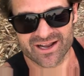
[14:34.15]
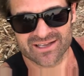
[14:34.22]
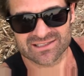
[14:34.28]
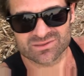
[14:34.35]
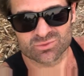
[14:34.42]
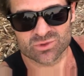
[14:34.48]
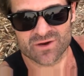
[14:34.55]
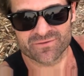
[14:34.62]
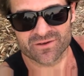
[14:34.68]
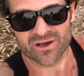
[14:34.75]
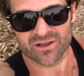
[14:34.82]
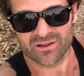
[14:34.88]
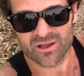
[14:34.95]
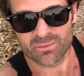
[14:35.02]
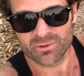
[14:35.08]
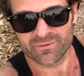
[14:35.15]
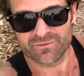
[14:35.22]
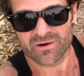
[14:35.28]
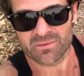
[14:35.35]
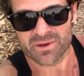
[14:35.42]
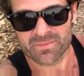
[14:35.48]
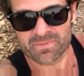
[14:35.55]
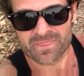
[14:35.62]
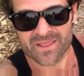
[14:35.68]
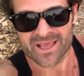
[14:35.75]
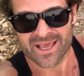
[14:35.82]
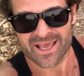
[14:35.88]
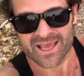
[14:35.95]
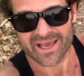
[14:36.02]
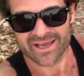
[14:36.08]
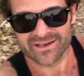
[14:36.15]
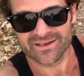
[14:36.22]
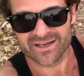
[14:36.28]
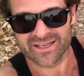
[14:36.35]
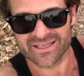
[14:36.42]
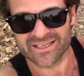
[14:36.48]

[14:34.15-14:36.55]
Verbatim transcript: I got some rough cut lumber from him and uh,